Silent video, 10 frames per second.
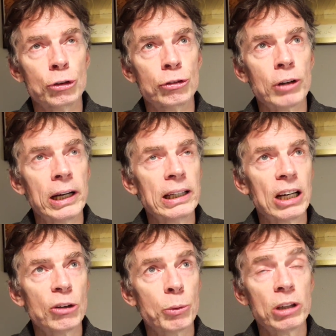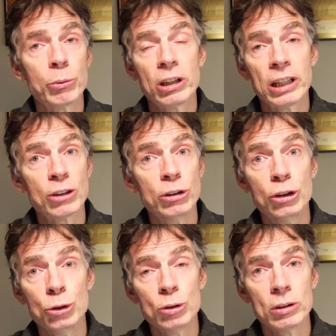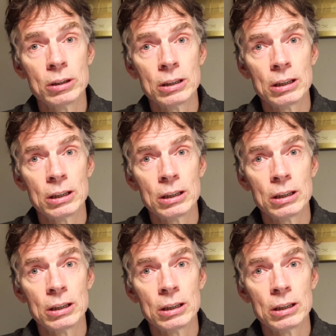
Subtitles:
to find out what I could do.